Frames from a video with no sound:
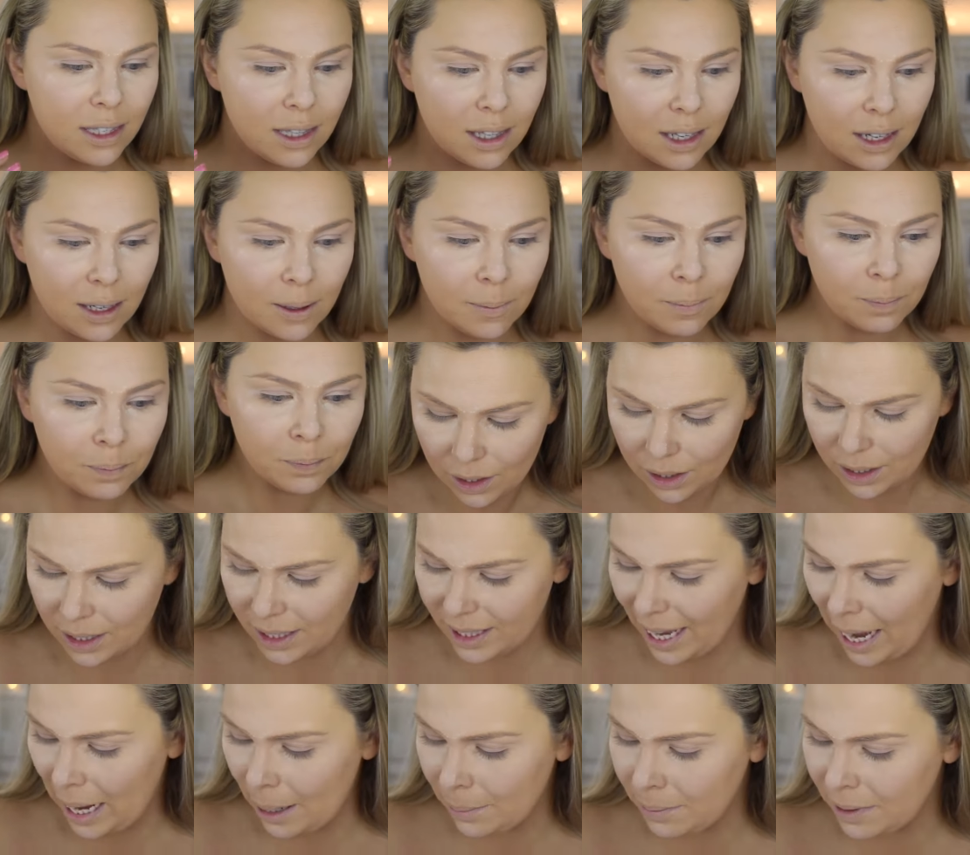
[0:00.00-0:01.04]
the
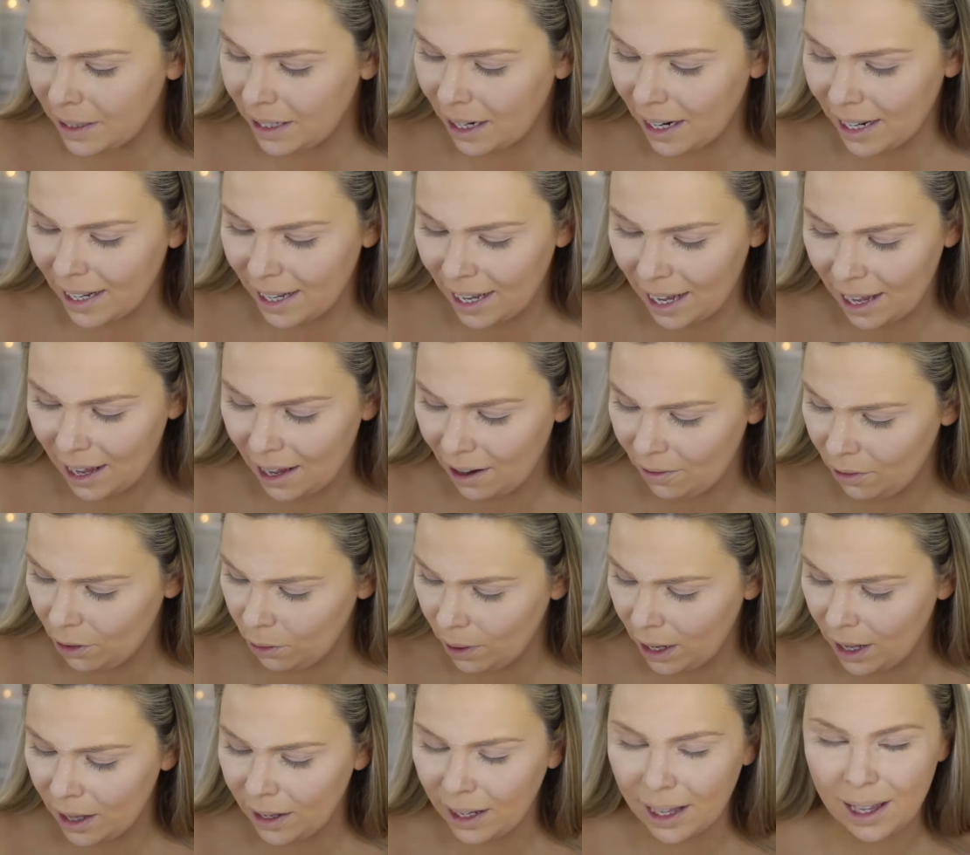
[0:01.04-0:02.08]
scabs that I get
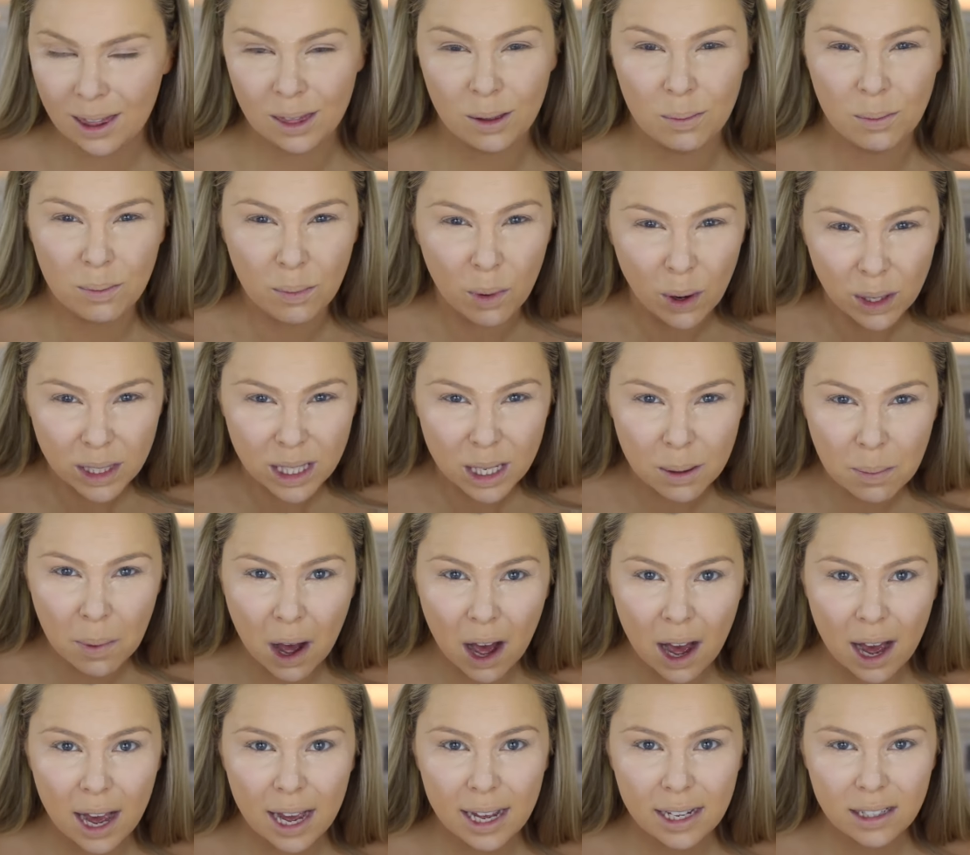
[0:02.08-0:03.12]
everywhere, like the mozzie
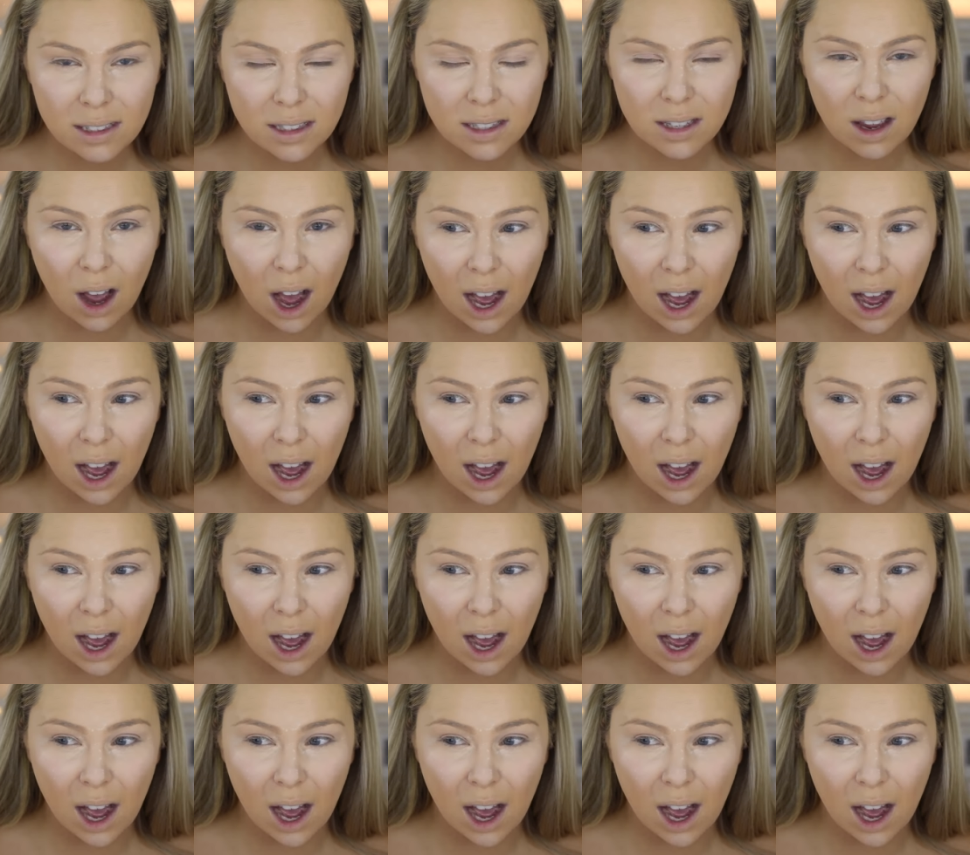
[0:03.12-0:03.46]
bites.